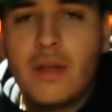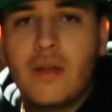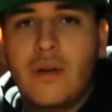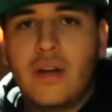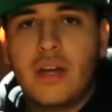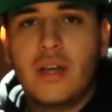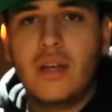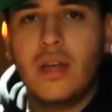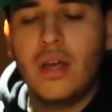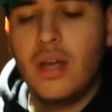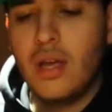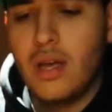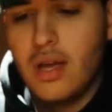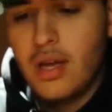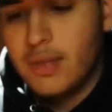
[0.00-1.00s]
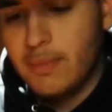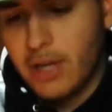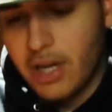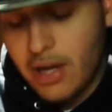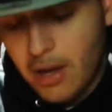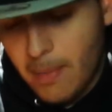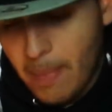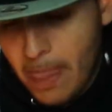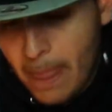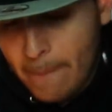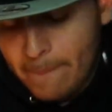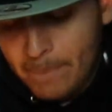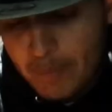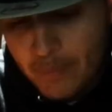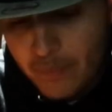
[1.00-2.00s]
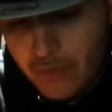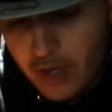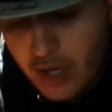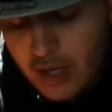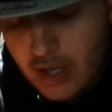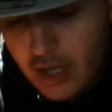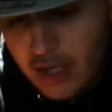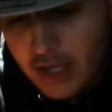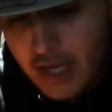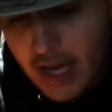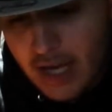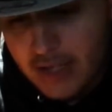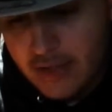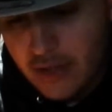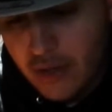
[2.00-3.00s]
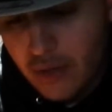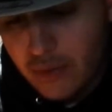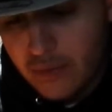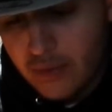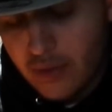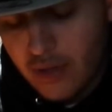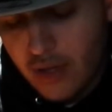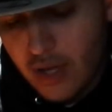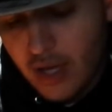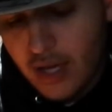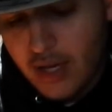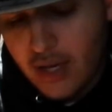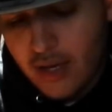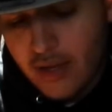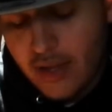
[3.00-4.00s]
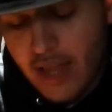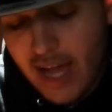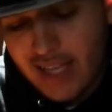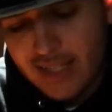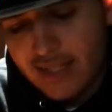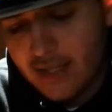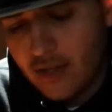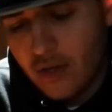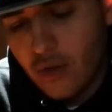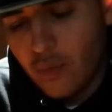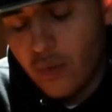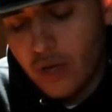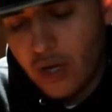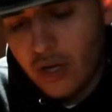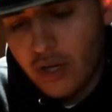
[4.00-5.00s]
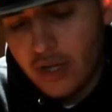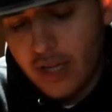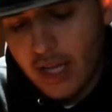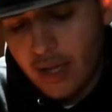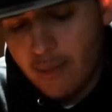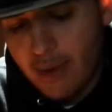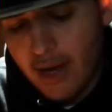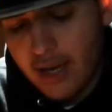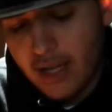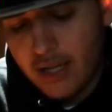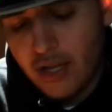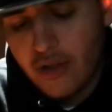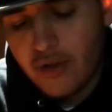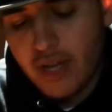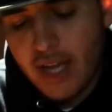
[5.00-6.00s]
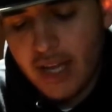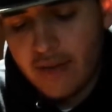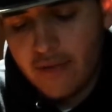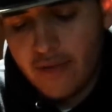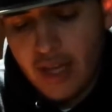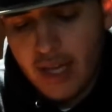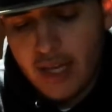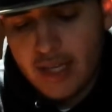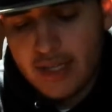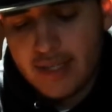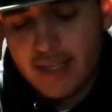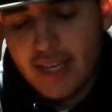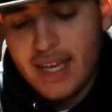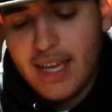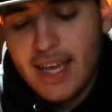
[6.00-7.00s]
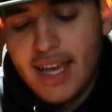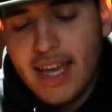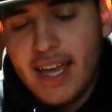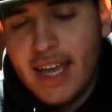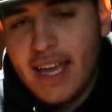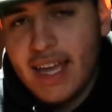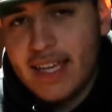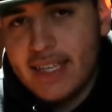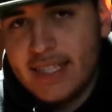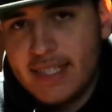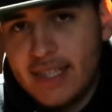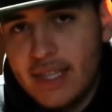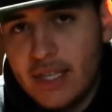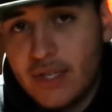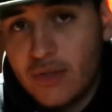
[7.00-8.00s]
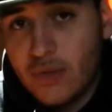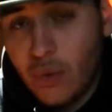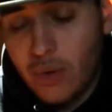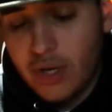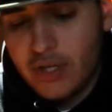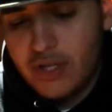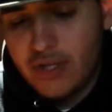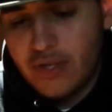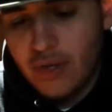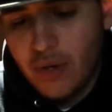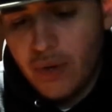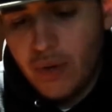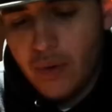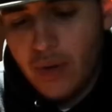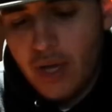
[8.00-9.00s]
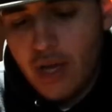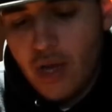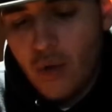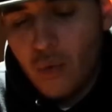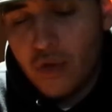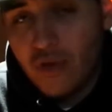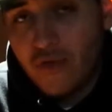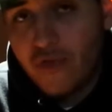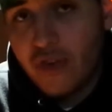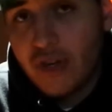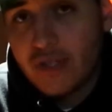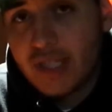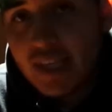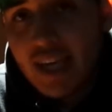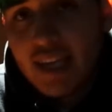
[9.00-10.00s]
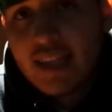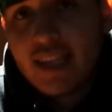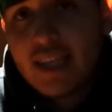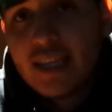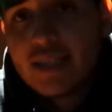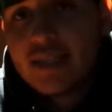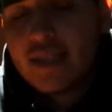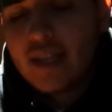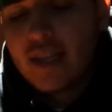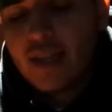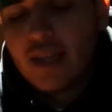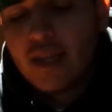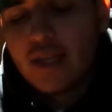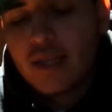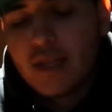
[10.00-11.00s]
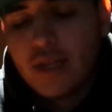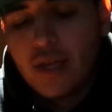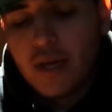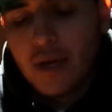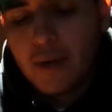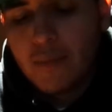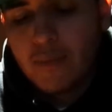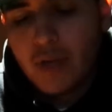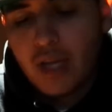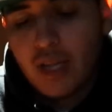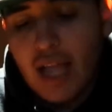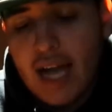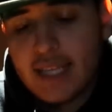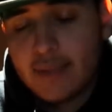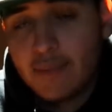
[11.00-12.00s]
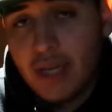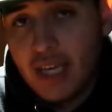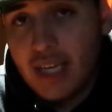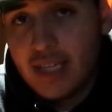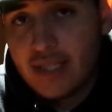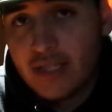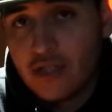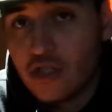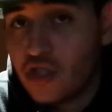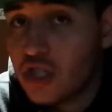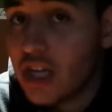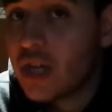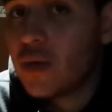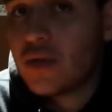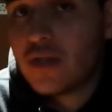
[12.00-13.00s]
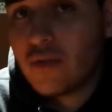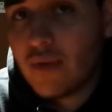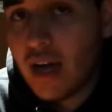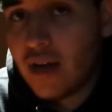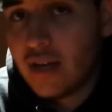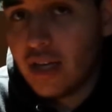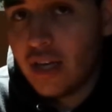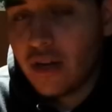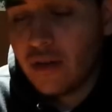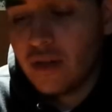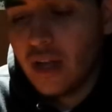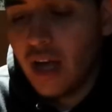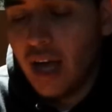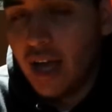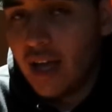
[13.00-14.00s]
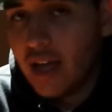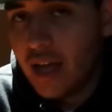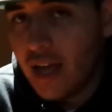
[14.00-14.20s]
Okay, but yeah. So that's a good thing about it. Another negative thing is the storage. So when you first get this, the glass piece jiggles around in here a lot.